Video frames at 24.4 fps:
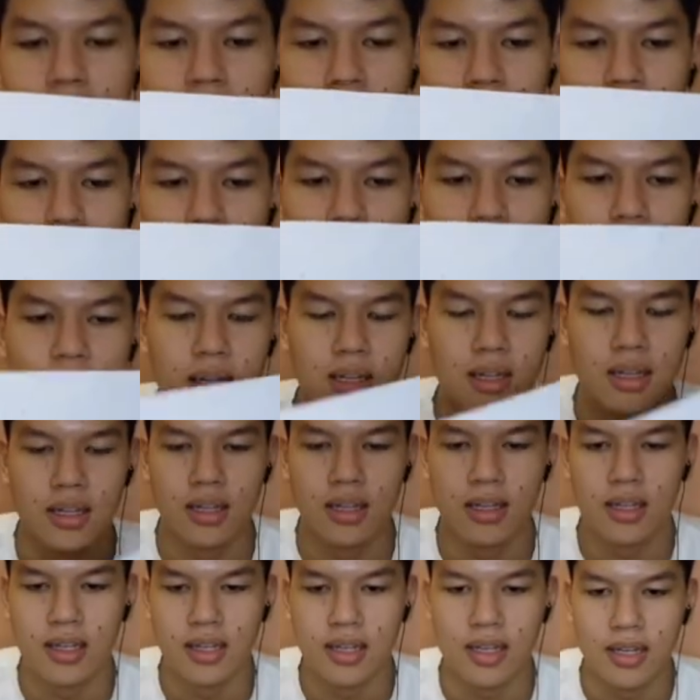
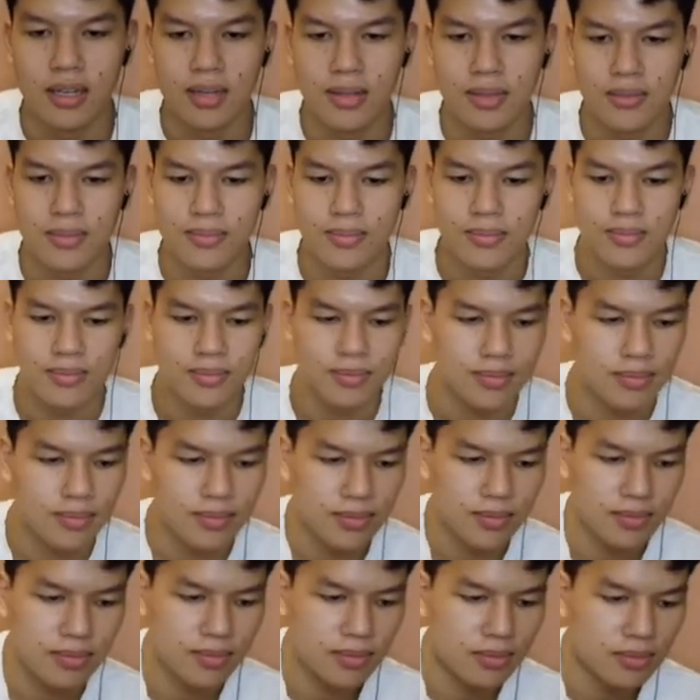
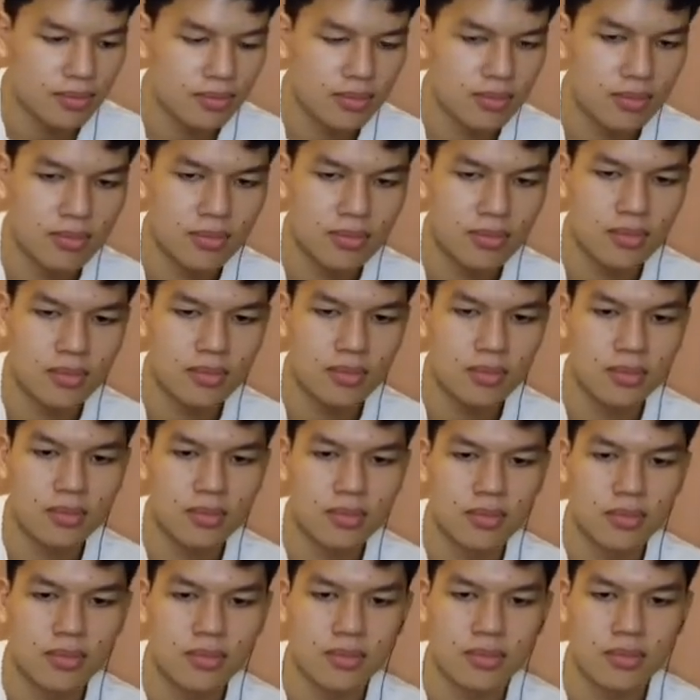
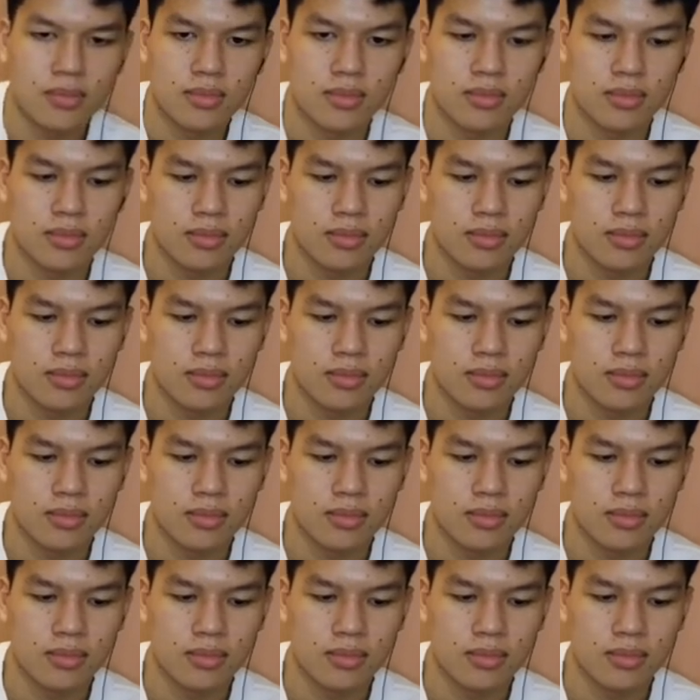(not speaking)